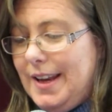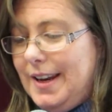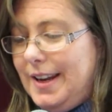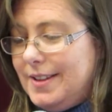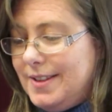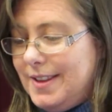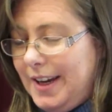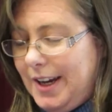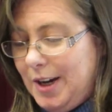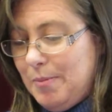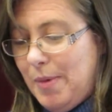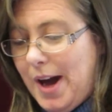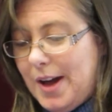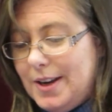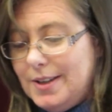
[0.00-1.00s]
Let's think
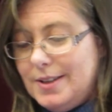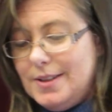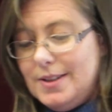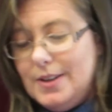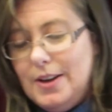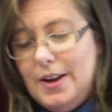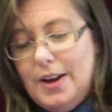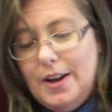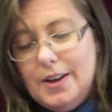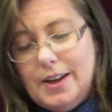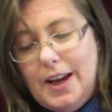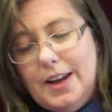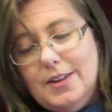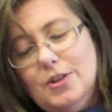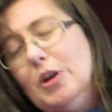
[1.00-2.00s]
about it. Okay,